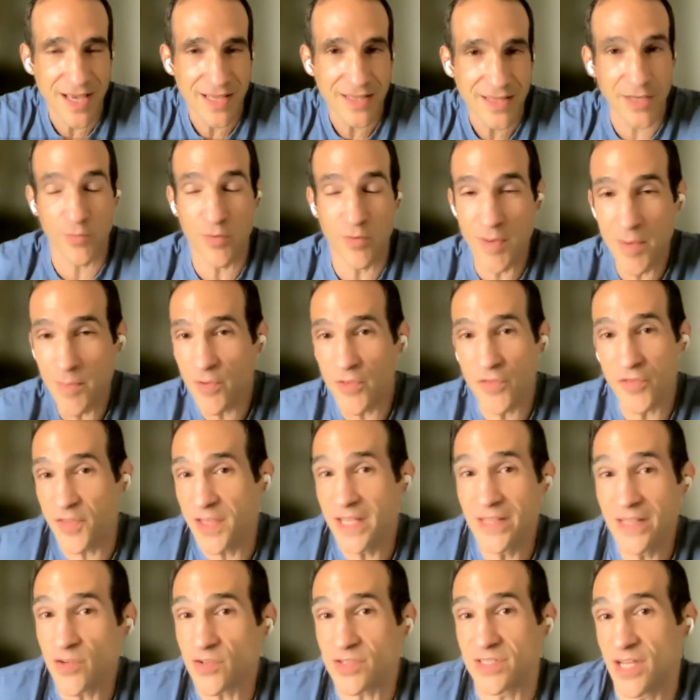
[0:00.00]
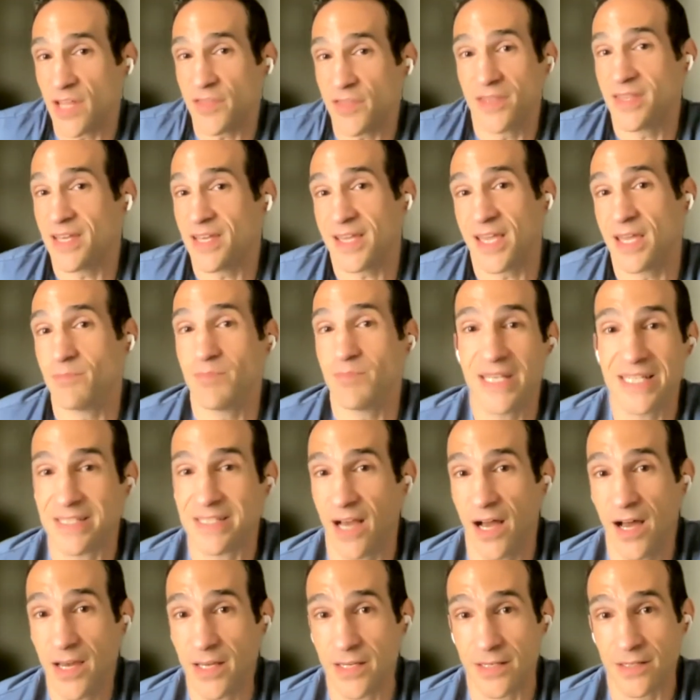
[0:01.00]
That when people think there's nothing that can be
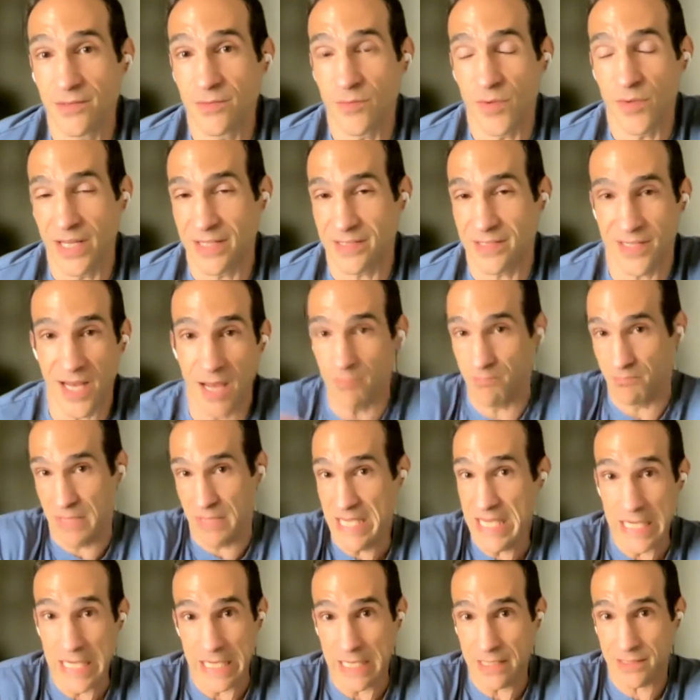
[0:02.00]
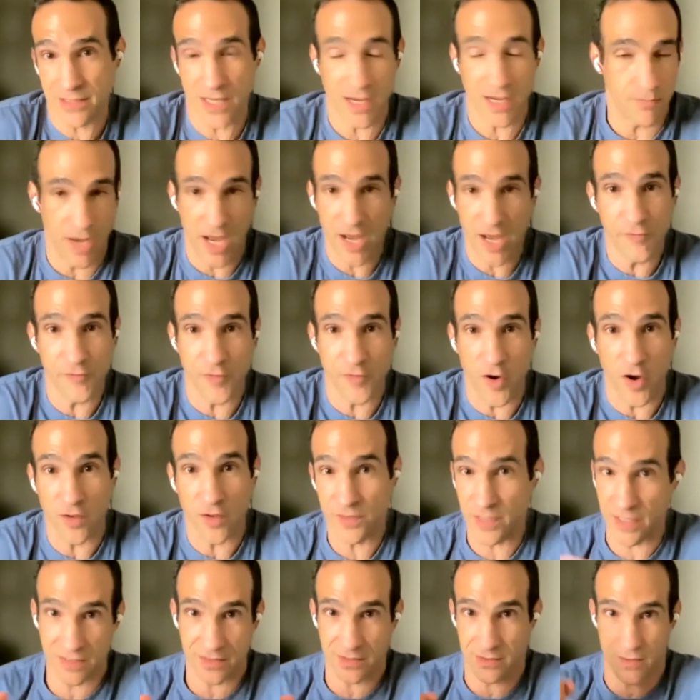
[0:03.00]
done, when it's not me, it's not my fault, it's